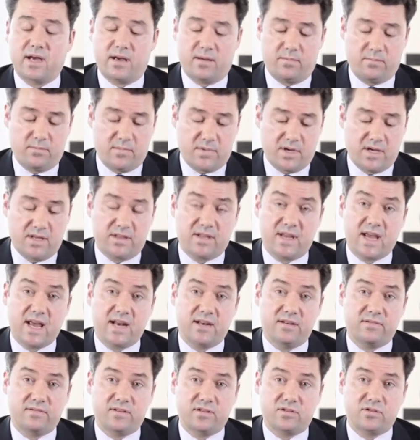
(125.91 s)
um, at the
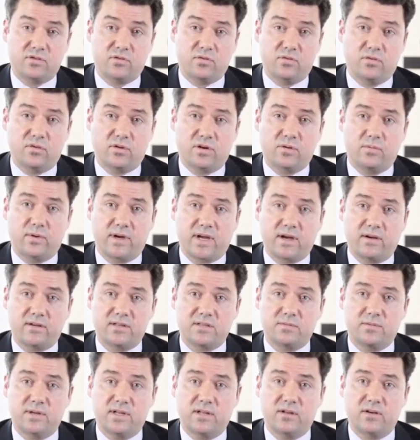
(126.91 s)
end of the talk, we're
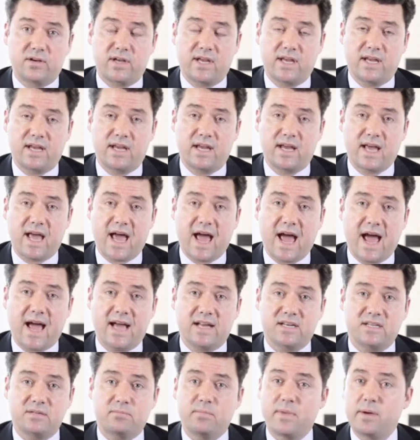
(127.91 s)
going to be looking
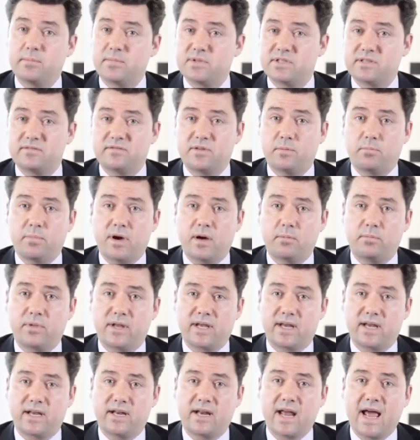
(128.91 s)
at members of the
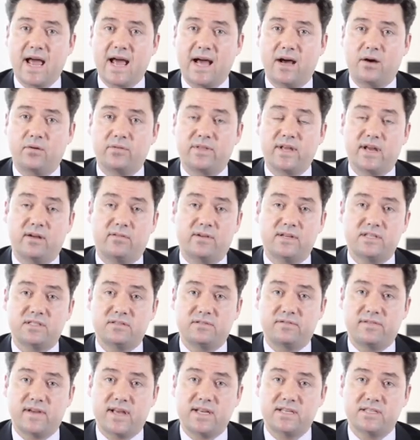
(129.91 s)
public and how they're
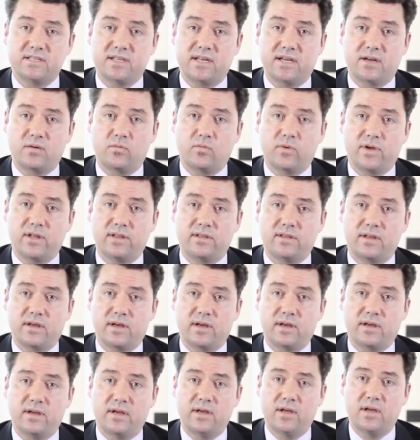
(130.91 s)
interfacing with
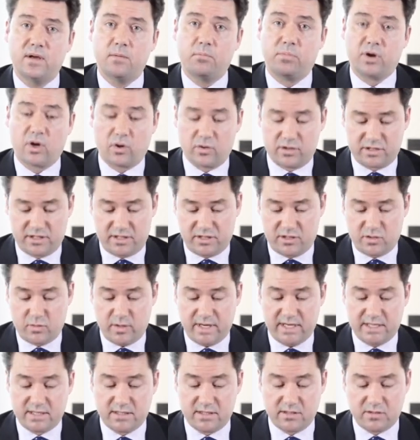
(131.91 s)
uh, blogs and
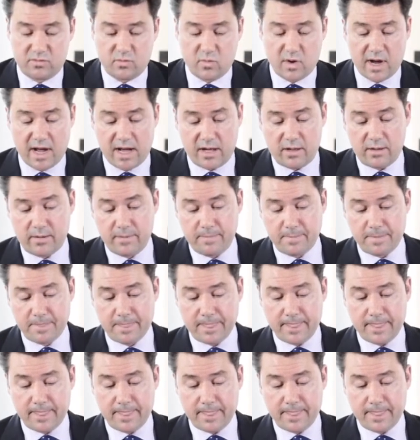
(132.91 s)
tweets as well.